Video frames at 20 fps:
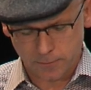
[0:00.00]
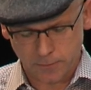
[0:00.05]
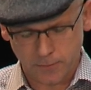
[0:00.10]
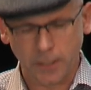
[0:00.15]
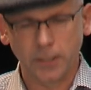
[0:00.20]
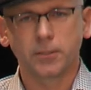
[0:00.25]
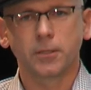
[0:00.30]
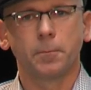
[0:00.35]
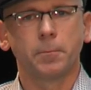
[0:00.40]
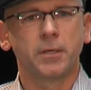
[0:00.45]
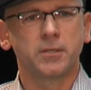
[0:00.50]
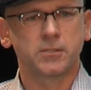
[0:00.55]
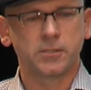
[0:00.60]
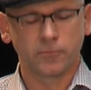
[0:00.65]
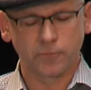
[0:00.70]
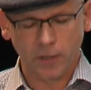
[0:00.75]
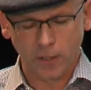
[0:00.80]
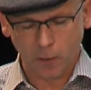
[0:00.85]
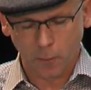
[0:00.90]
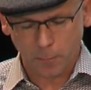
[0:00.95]
database
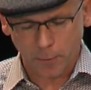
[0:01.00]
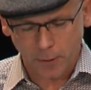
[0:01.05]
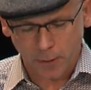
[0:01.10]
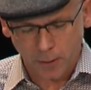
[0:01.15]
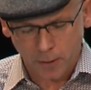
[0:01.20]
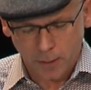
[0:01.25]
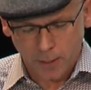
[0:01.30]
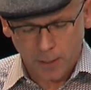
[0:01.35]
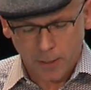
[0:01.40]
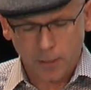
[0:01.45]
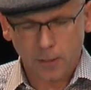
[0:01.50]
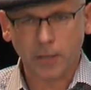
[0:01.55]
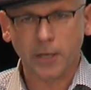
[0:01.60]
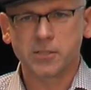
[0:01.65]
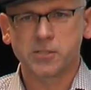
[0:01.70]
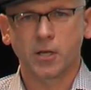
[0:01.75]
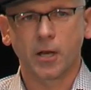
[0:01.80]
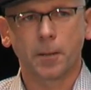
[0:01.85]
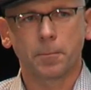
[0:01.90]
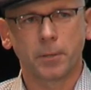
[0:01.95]
developer,
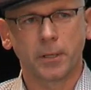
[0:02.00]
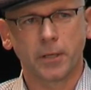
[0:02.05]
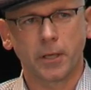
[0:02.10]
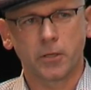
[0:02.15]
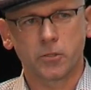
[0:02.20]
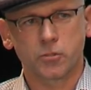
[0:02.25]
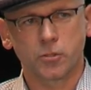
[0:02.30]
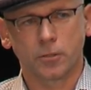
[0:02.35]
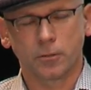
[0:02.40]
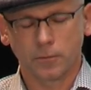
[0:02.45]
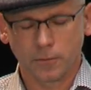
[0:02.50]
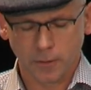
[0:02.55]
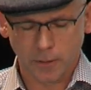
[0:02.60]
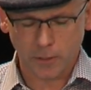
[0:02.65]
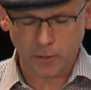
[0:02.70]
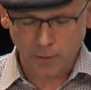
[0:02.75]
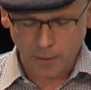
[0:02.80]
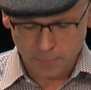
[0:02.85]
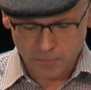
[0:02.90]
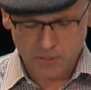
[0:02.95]
writes an application,
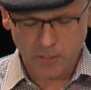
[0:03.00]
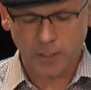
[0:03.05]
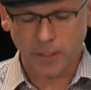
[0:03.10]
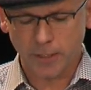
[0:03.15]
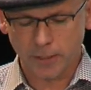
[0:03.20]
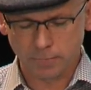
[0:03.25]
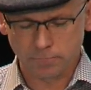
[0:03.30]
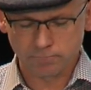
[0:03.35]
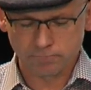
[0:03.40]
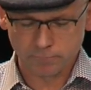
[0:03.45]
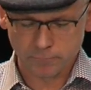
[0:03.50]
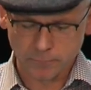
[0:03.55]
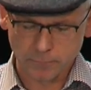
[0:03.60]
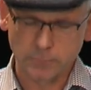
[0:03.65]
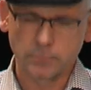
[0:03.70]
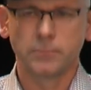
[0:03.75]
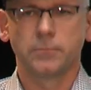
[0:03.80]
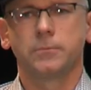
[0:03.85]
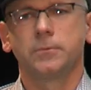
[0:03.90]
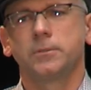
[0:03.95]
here I'm saying
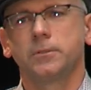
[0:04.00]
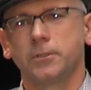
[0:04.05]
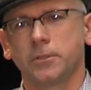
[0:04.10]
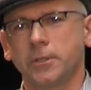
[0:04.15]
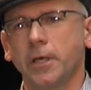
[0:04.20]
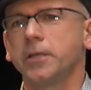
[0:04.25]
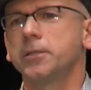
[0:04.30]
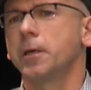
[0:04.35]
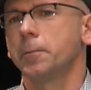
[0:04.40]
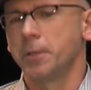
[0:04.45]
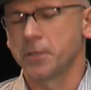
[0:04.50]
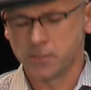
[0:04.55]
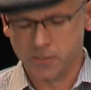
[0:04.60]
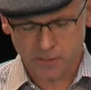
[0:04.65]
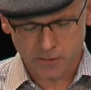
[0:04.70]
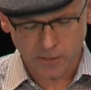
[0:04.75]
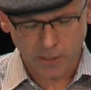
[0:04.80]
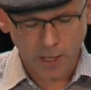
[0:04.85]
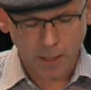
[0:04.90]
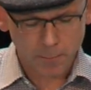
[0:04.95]
the database
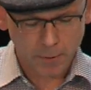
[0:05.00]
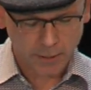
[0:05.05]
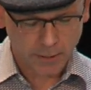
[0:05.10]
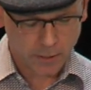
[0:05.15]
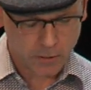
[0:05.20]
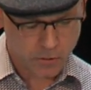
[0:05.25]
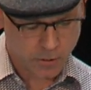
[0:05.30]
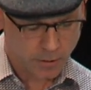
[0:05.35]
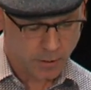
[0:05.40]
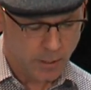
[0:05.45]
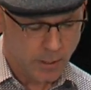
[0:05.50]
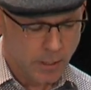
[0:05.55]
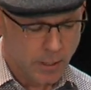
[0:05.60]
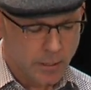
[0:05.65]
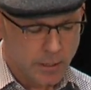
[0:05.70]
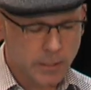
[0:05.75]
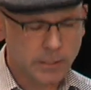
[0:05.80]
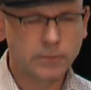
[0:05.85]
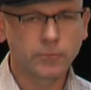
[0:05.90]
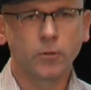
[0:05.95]
is the application,
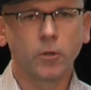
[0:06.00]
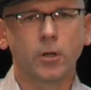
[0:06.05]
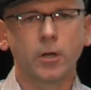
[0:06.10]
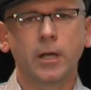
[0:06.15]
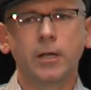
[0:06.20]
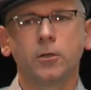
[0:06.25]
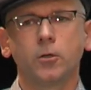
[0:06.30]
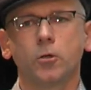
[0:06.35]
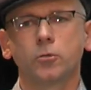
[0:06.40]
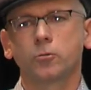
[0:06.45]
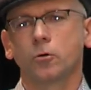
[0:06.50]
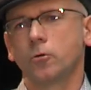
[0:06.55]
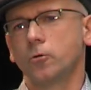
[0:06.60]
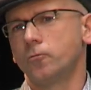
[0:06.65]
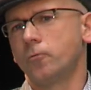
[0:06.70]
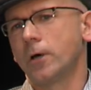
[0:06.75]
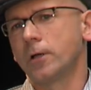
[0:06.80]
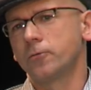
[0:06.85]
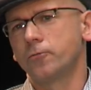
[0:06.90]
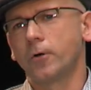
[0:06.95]
it will run not on
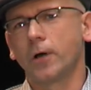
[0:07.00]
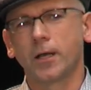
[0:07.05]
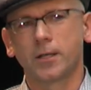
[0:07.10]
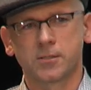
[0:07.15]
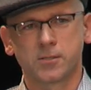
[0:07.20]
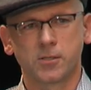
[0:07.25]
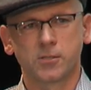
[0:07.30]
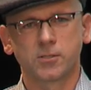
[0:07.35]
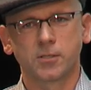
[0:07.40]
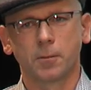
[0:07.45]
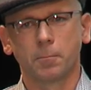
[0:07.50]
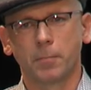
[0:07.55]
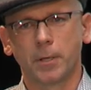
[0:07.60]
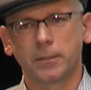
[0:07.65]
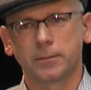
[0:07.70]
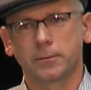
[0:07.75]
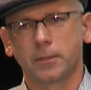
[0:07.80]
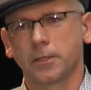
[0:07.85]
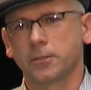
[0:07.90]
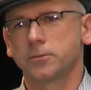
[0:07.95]
one file system,
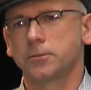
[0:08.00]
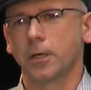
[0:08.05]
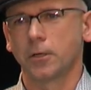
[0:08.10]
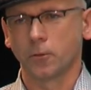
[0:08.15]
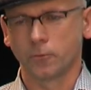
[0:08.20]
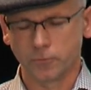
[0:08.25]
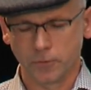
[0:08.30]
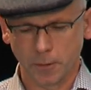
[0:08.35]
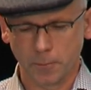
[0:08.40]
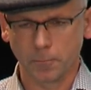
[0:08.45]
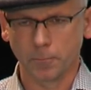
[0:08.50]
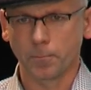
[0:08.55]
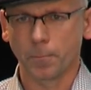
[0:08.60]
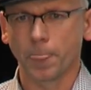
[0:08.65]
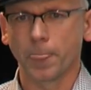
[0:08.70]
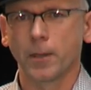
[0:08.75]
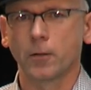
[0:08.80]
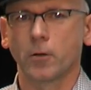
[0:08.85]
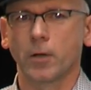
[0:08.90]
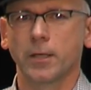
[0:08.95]
but a ton of them,
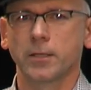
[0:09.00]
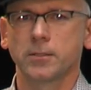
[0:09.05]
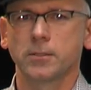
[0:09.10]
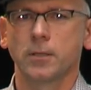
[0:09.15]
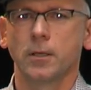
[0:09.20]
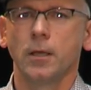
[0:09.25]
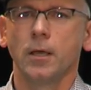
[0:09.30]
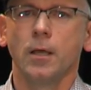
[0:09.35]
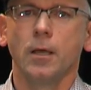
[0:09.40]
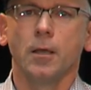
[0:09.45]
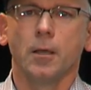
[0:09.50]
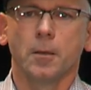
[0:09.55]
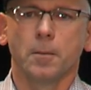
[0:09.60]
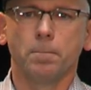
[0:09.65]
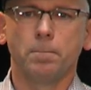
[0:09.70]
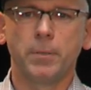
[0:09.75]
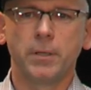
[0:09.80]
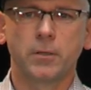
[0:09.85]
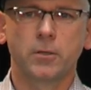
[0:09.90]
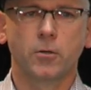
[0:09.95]
right?
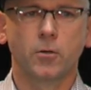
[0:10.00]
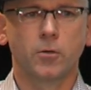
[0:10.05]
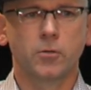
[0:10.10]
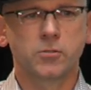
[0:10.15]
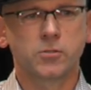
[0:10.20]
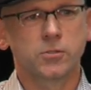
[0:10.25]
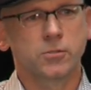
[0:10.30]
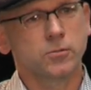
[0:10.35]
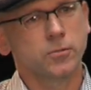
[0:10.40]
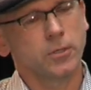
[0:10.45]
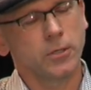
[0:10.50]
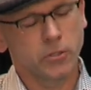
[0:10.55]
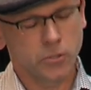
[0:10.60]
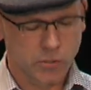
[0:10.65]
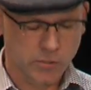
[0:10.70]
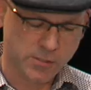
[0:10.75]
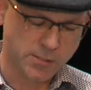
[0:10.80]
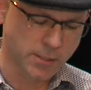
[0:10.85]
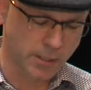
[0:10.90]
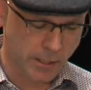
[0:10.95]
Because each
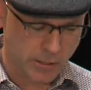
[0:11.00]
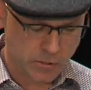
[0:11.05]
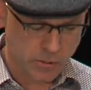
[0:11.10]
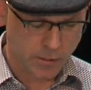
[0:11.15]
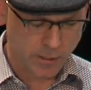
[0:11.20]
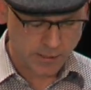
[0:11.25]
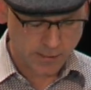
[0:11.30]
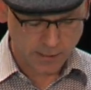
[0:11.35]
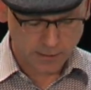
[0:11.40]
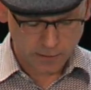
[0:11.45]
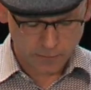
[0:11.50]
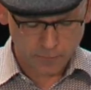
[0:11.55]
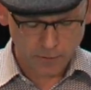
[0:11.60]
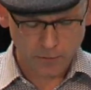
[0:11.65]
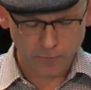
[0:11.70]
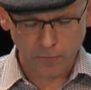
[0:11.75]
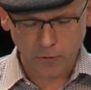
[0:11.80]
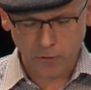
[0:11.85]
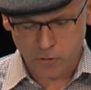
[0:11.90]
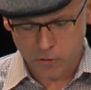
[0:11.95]
installation has a
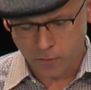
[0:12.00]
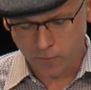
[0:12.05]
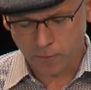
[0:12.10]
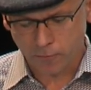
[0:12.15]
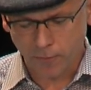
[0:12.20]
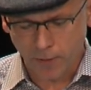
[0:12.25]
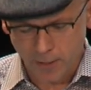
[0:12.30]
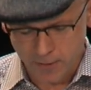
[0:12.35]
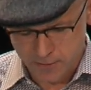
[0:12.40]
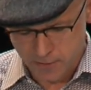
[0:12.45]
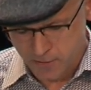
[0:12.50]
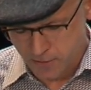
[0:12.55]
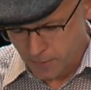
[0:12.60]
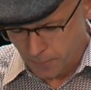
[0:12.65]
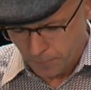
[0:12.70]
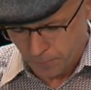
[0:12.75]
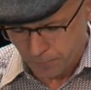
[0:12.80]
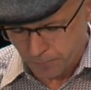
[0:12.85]
different version of a file system.